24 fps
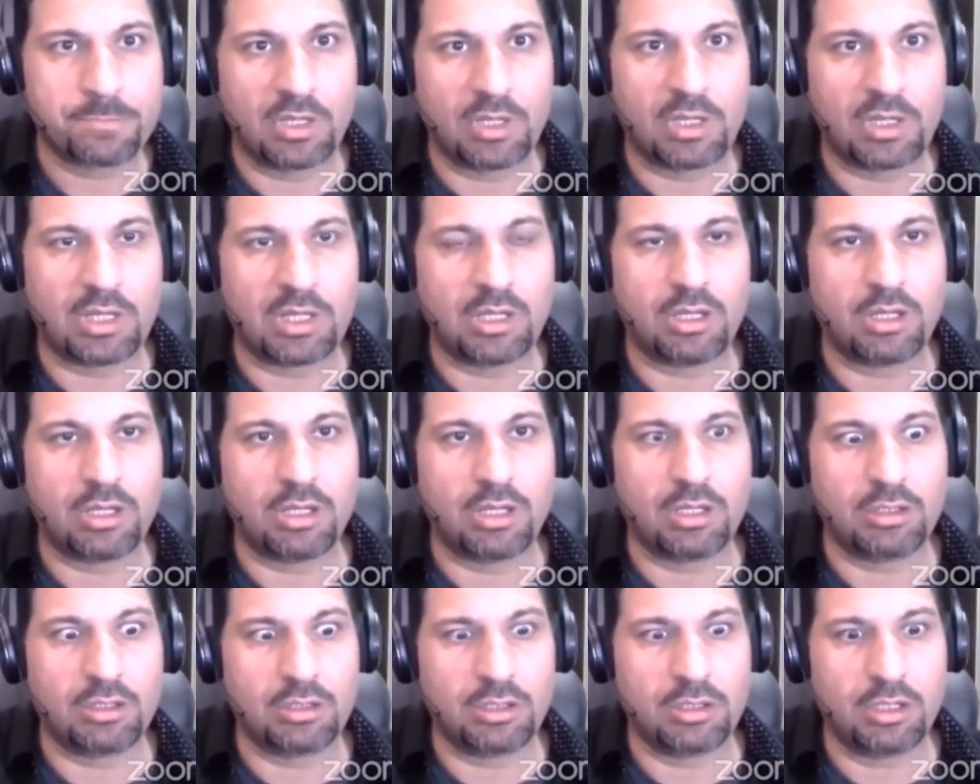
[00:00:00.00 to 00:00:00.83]

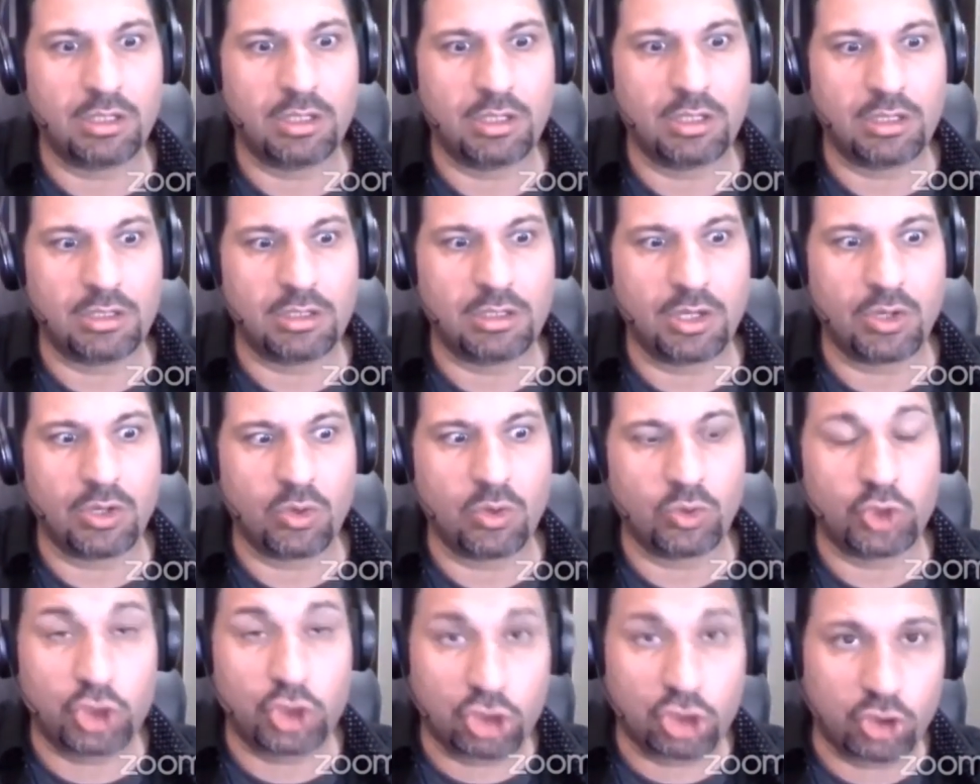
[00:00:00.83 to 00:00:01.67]
uh, uh, you
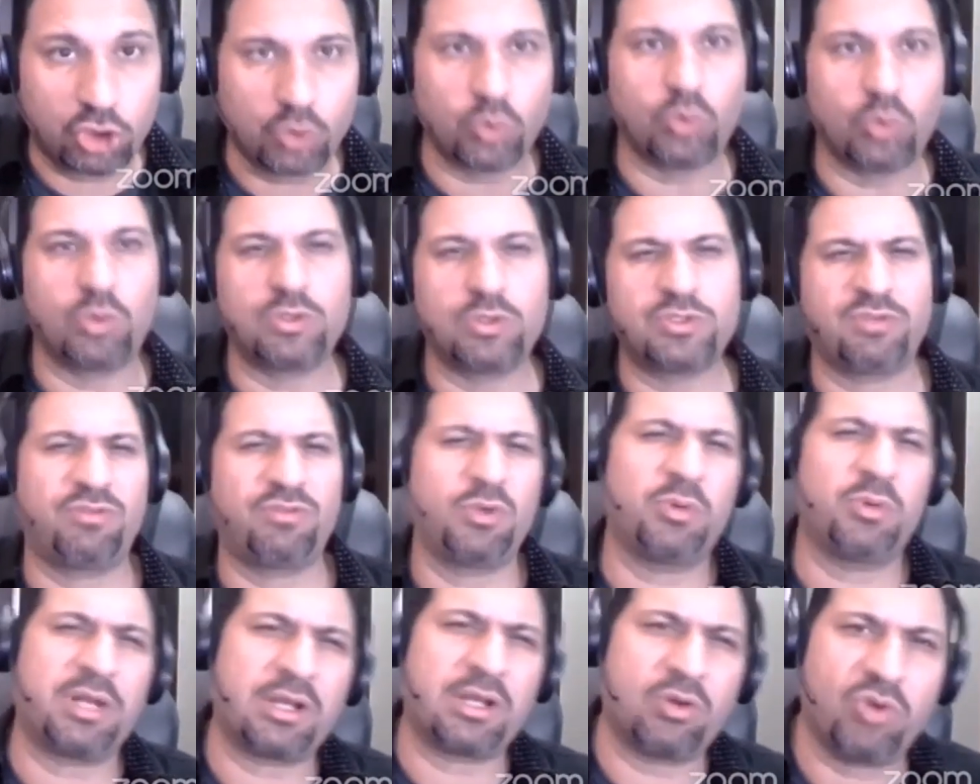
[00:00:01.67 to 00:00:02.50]
know, tools if
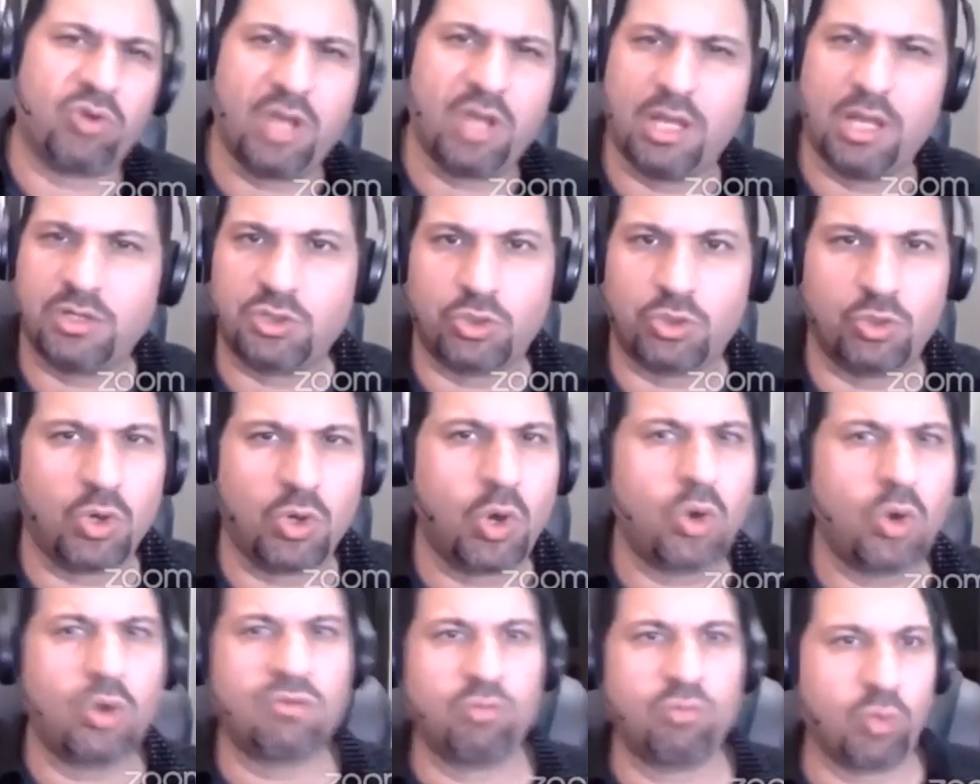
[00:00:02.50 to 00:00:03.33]
you want to create your
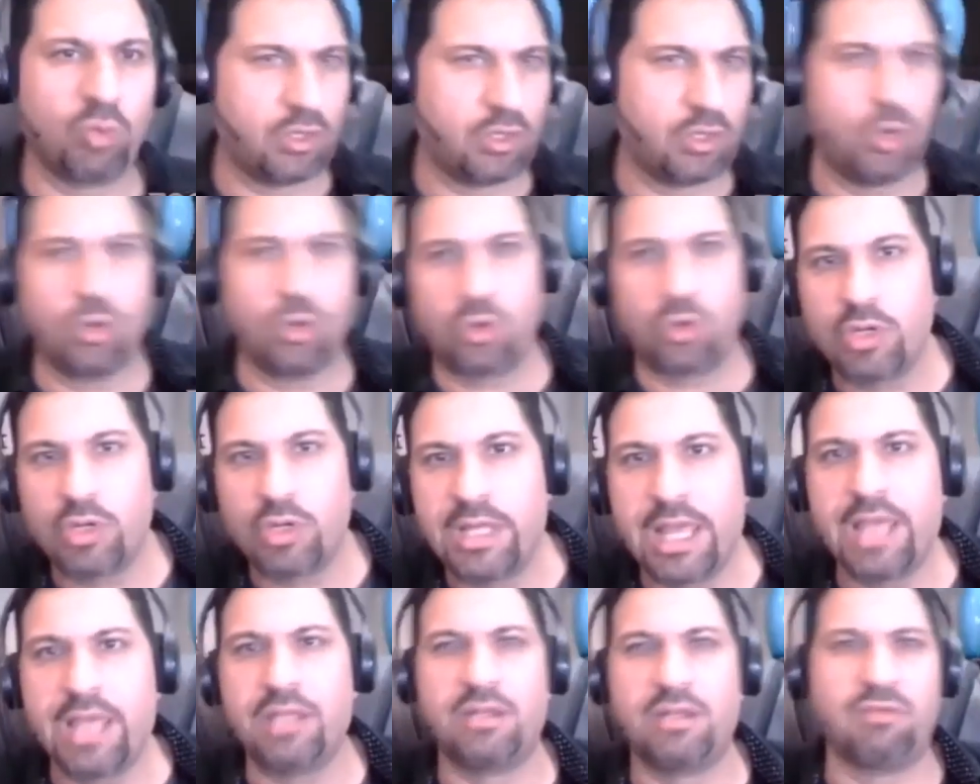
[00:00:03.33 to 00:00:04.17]
own with
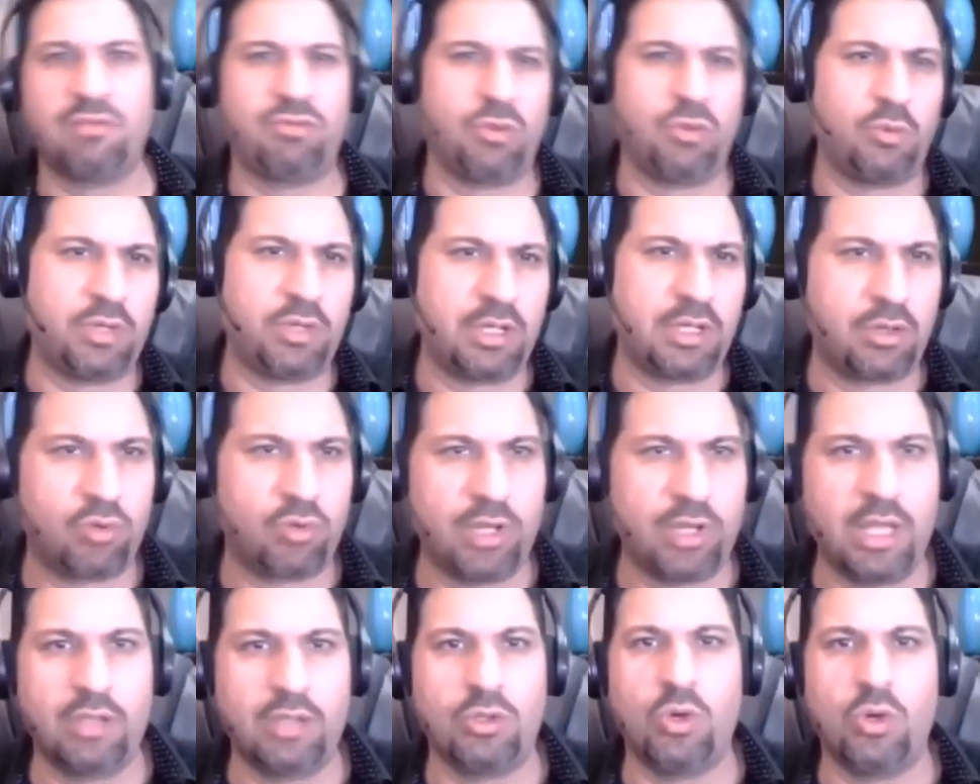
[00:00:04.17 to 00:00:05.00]
OCreate, if you want to
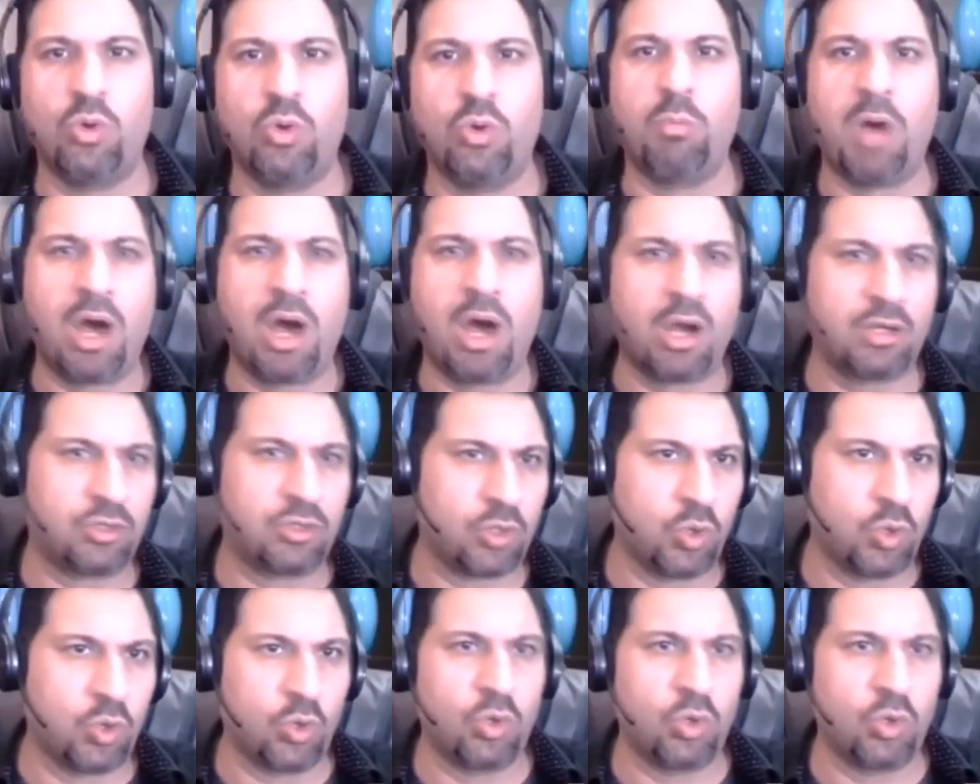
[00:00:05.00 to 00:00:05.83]
create
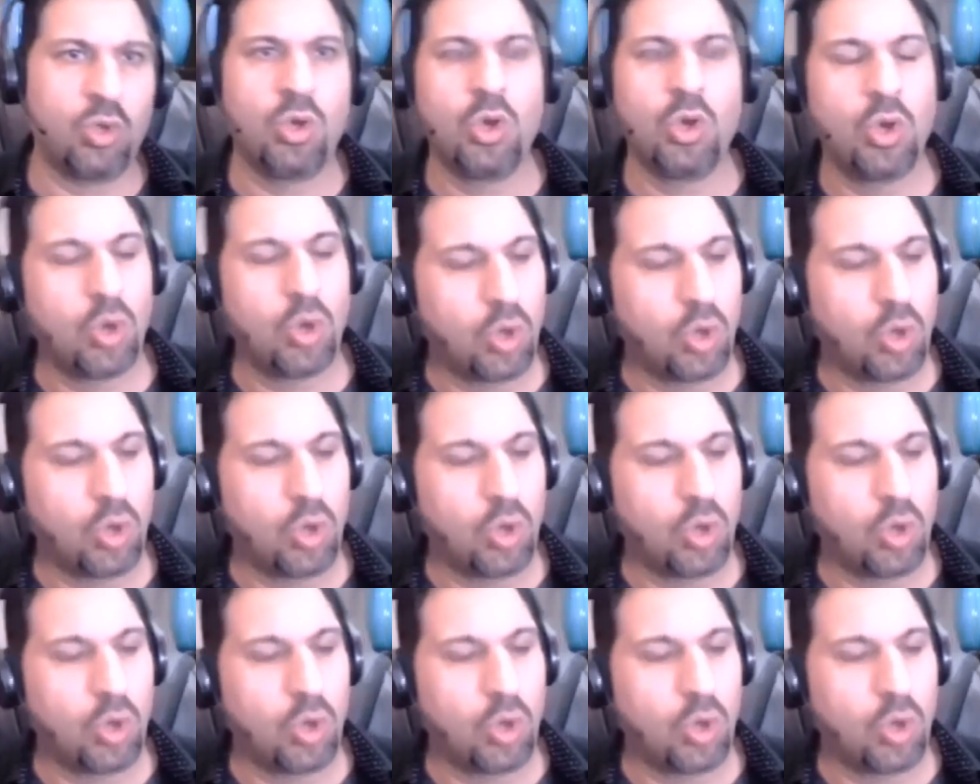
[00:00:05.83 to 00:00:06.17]
OMart or